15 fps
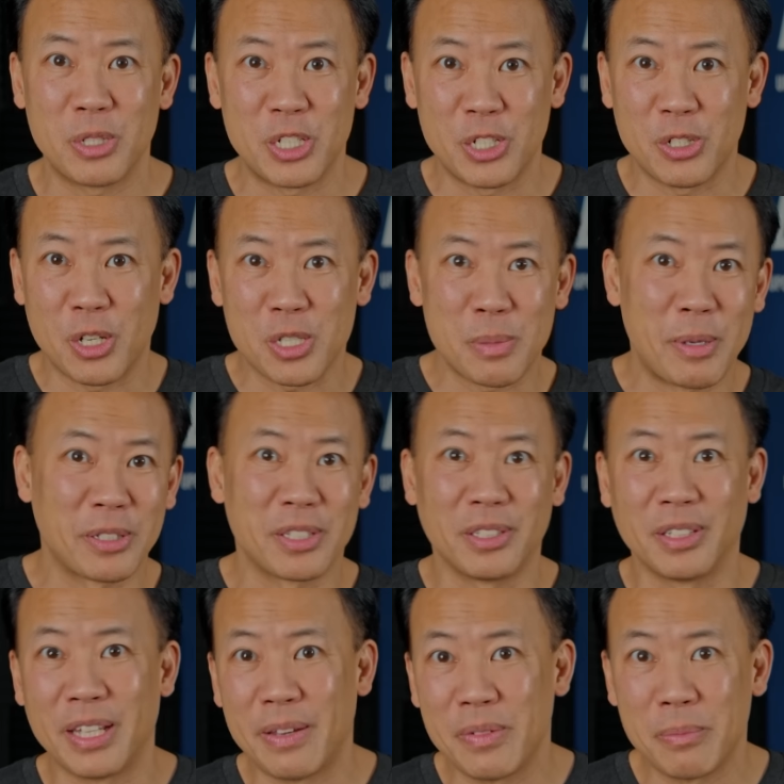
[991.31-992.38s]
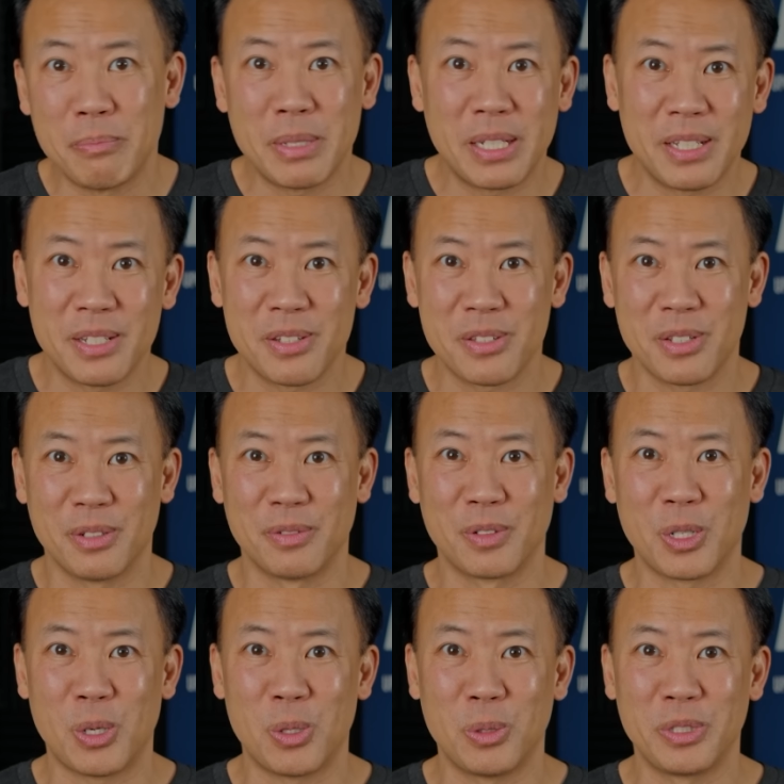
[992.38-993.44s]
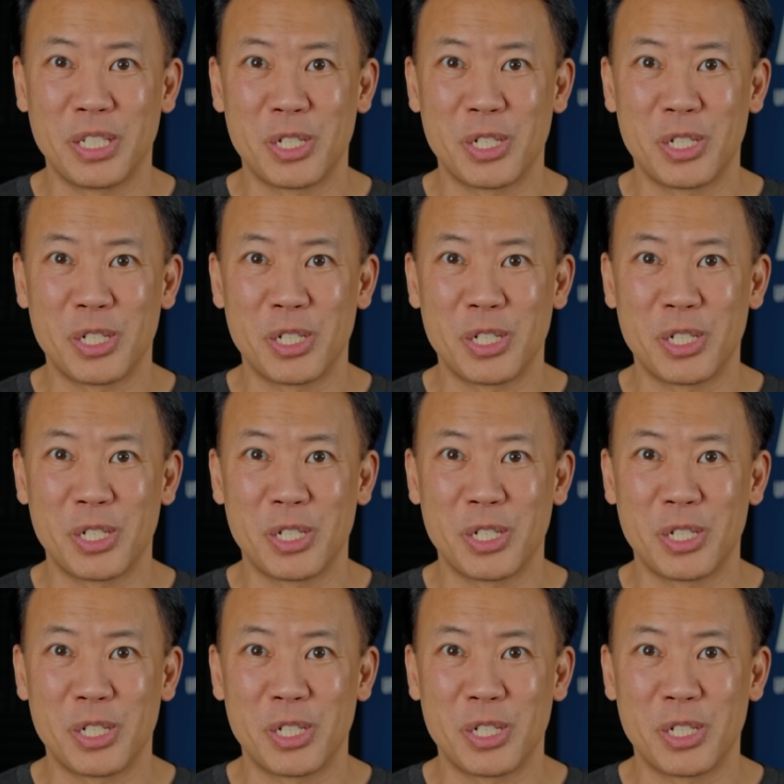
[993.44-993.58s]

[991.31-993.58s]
and she talks about the 11 minutes of cold